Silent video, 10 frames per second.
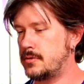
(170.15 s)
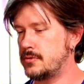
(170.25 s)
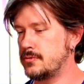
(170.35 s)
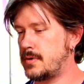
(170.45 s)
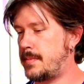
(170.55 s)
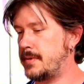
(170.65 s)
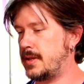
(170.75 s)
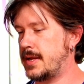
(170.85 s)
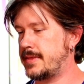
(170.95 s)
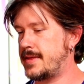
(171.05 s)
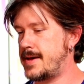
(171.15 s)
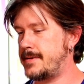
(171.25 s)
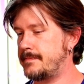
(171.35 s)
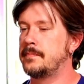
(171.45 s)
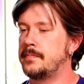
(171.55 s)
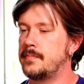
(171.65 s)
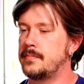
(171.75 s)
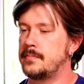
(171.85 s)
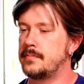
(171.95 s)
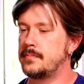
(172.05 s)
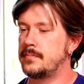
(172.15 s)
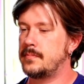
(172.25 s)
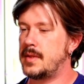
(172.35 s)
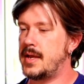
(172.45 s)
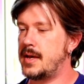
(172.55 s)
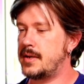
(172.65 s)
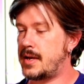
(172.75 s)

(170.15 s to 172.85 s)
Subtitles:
Drop it like that. And